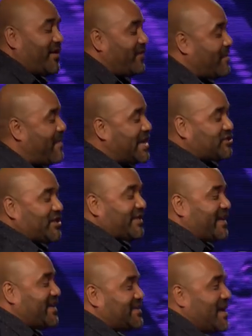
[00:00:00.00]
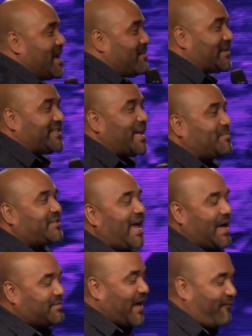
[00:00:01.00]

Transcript: even mention things, but sometimes I